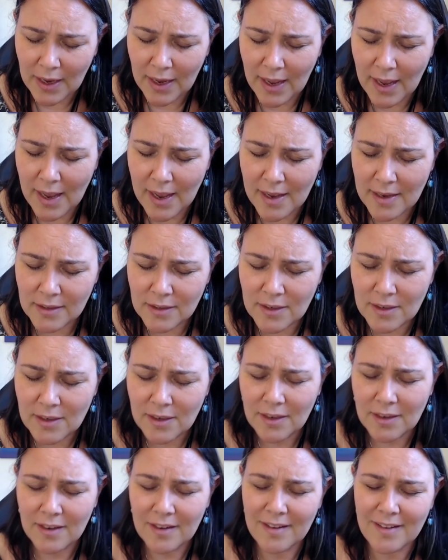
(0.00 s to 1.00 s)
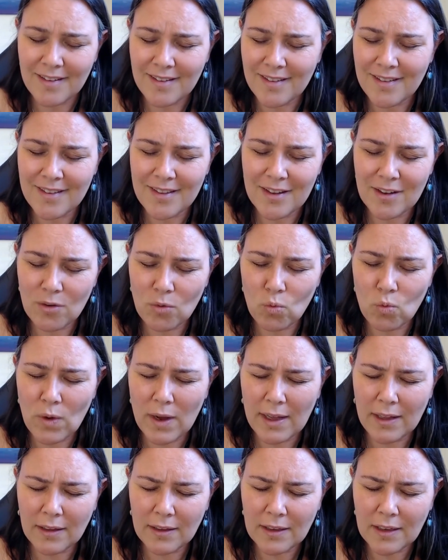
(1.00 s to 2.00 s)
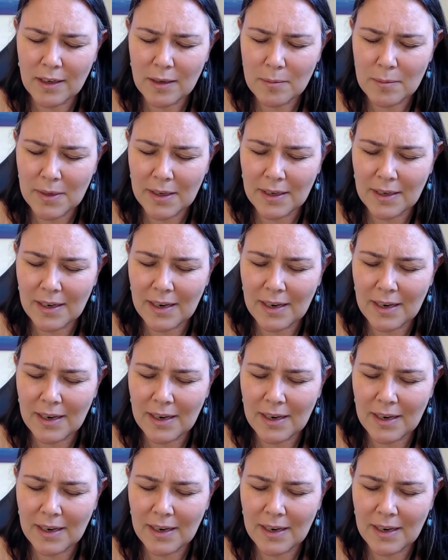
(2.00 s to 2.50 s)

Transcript: and the welcoming,